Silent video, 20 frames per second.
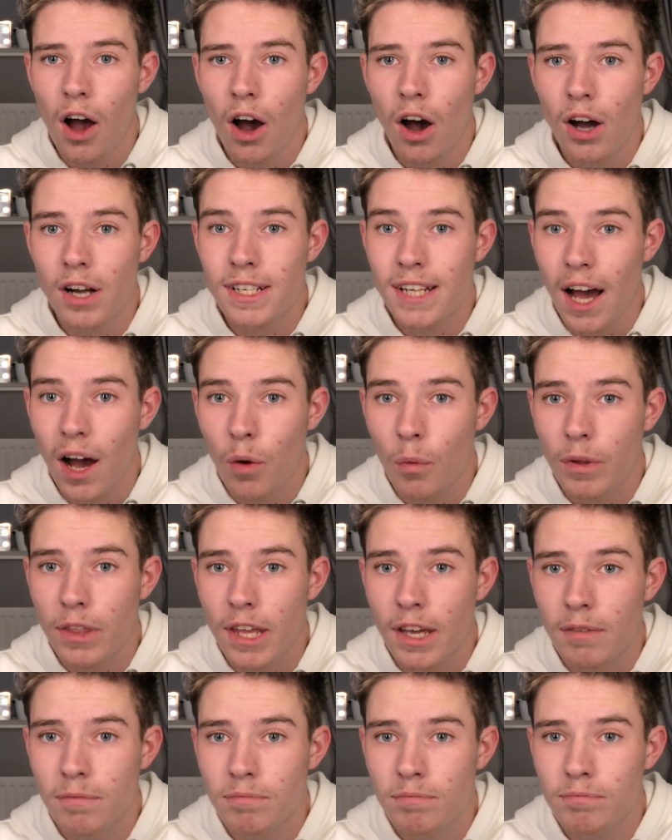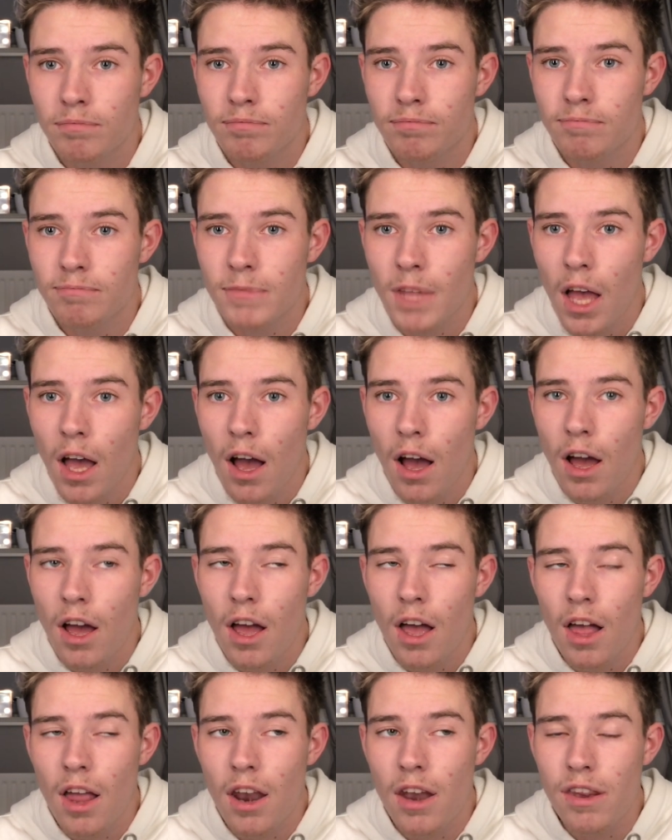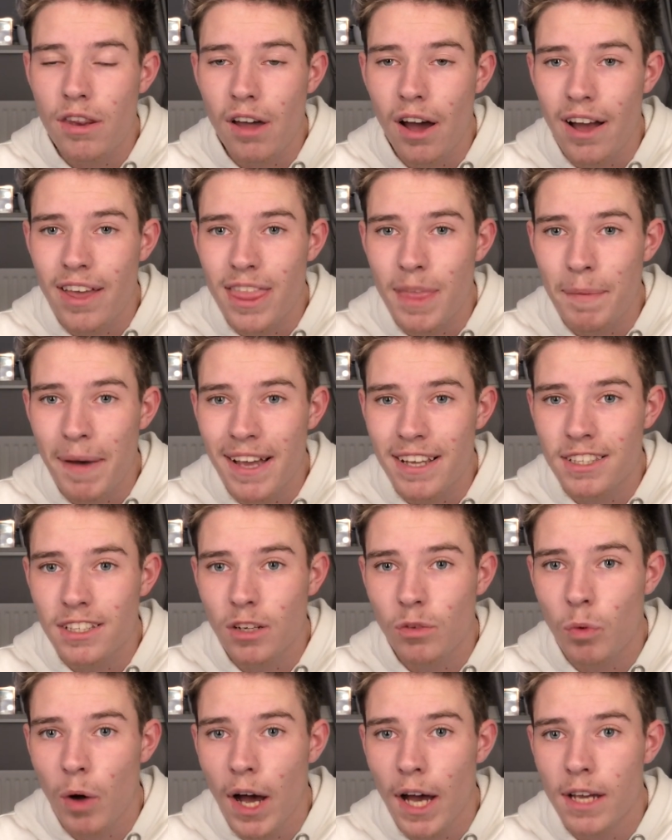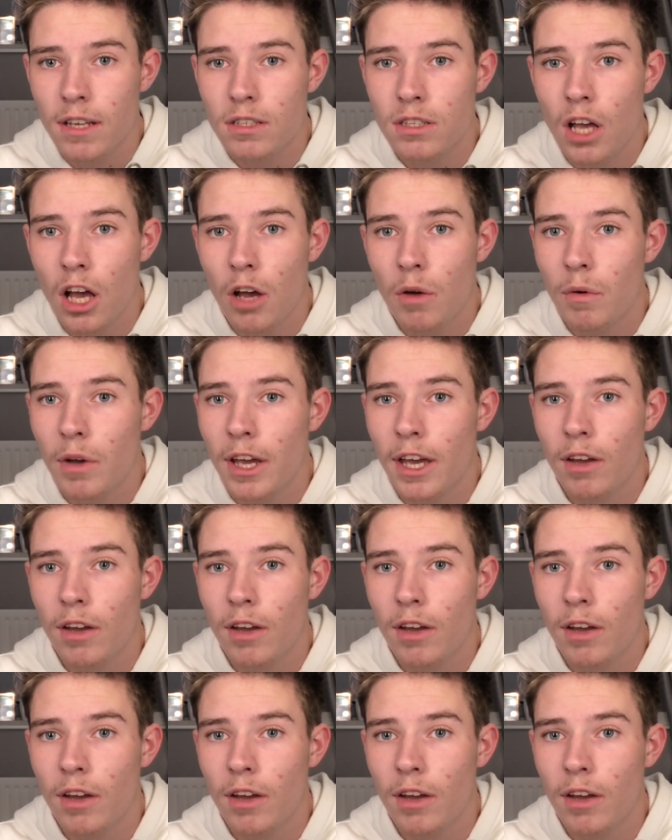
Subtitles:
I dealt with it not in the best of ways though.